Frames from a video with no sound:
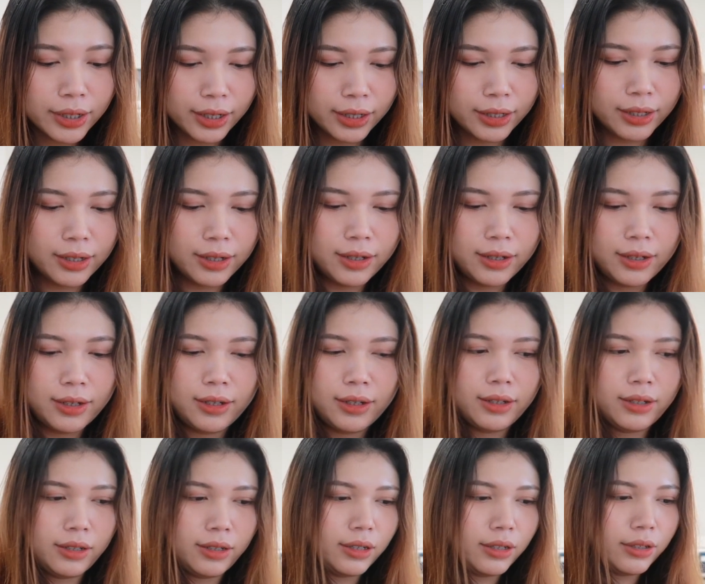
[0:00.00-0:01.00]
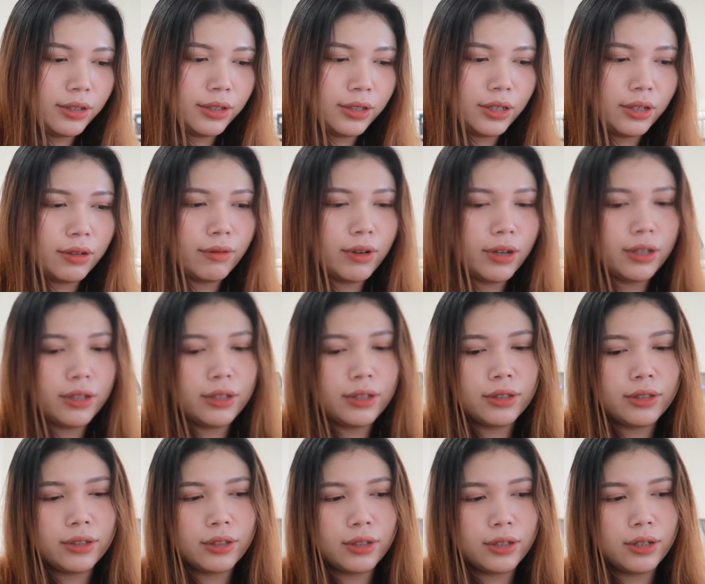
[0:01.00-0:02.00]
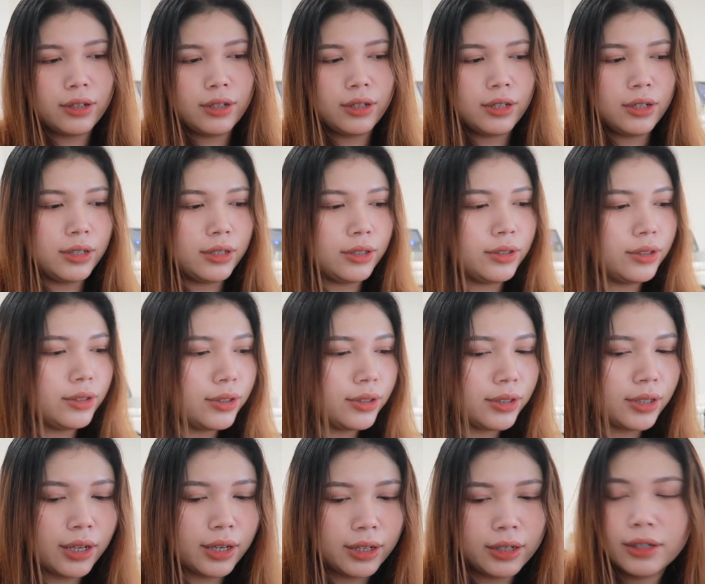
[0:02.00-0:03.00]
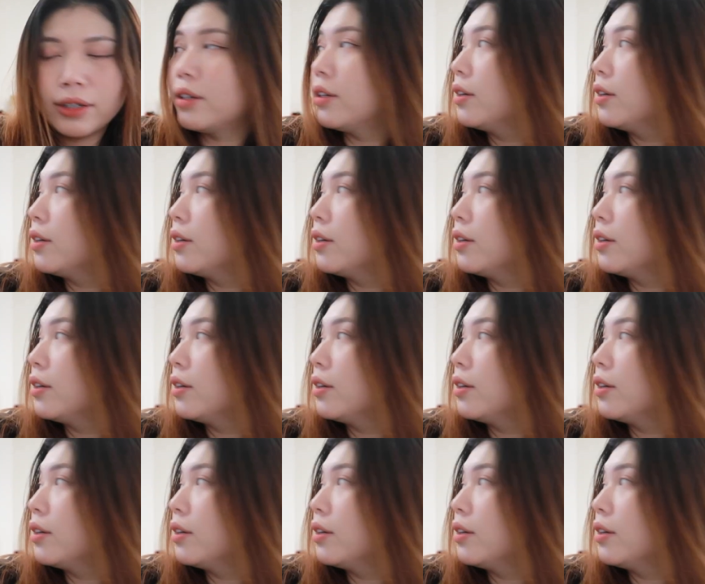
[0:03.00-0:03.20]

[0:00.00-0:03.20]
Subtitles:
it. Let's see what it's saying.